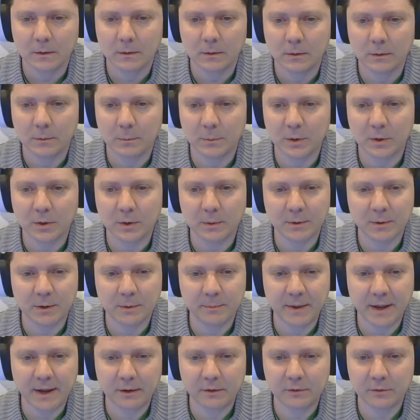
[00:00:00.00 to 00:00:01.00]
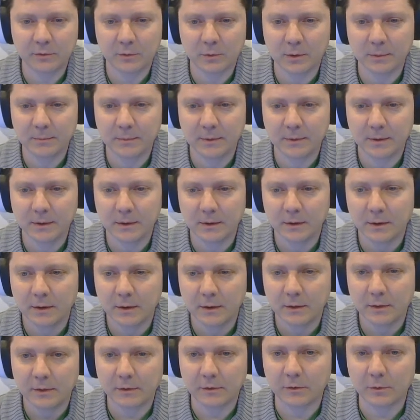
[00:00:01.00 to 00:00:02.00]
Bernirmherm X-Form.
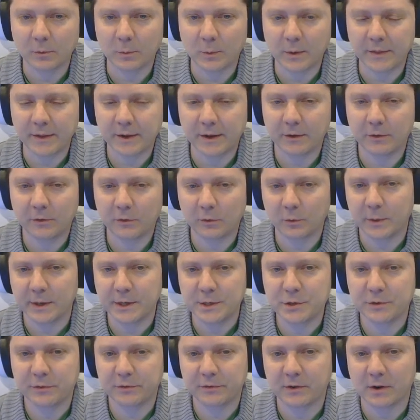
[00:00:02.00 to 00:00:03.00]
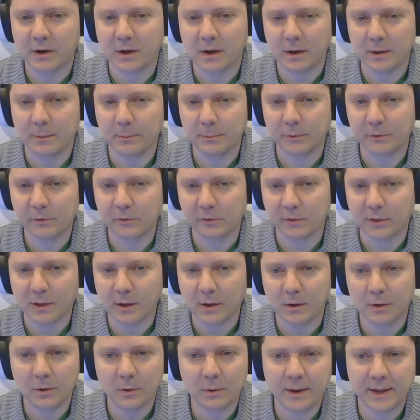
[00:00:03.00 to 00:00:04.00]
This is the one that can switch from
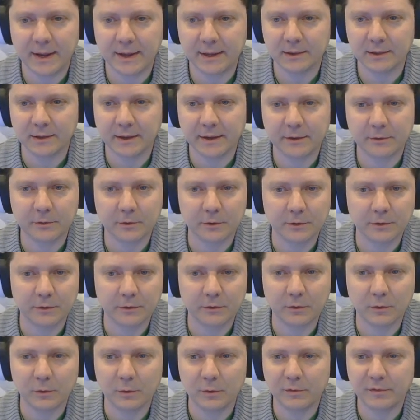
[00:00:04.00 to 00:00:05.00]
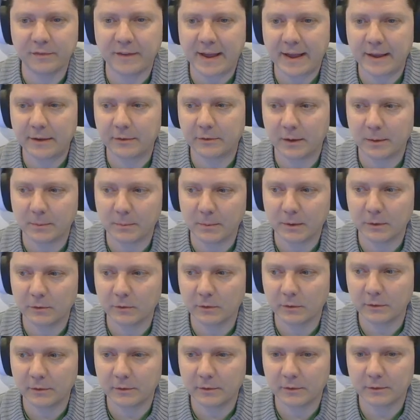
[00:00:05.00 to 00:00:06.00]
slow and lasers to fast and
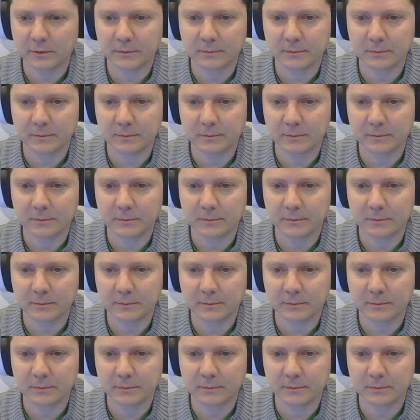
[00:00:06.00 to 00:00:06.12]
missiles.